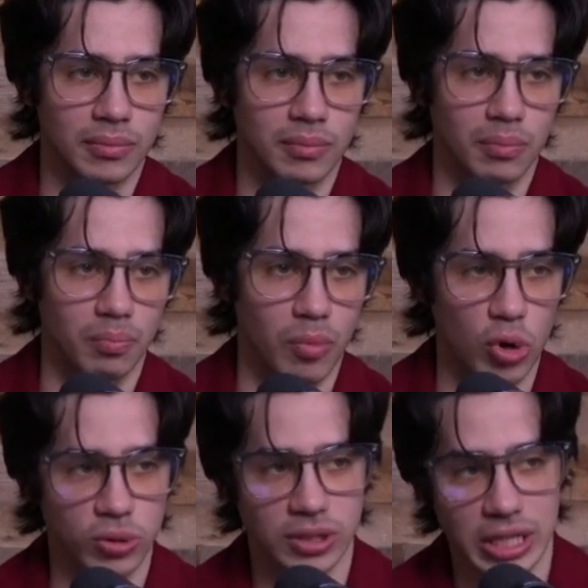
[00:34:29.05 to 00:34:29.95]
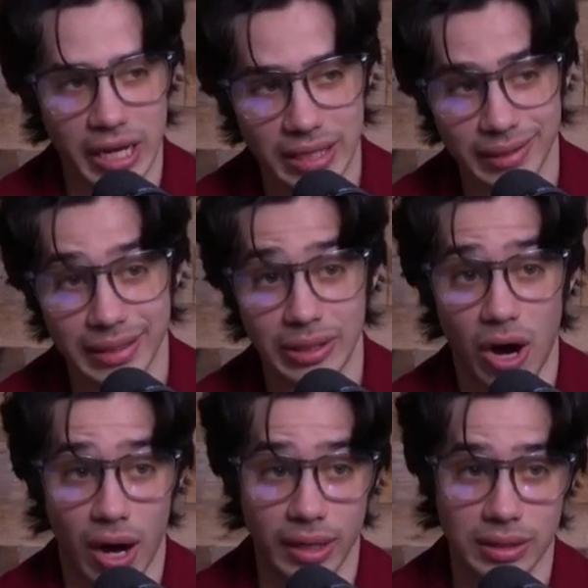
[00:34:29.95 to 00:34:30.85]
Most likely
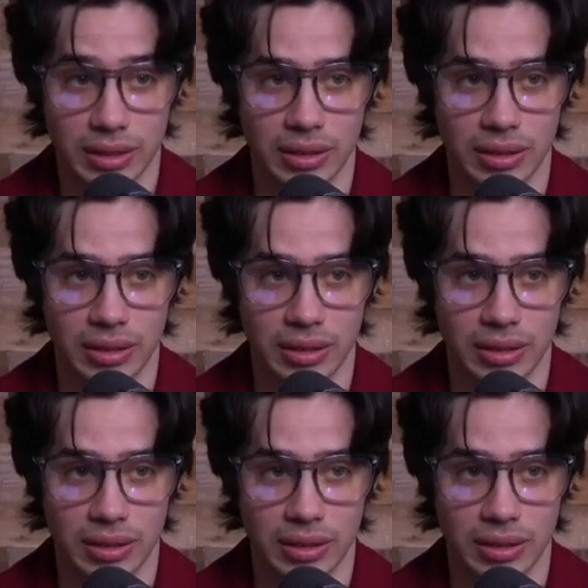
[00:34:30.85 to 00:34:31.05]
not.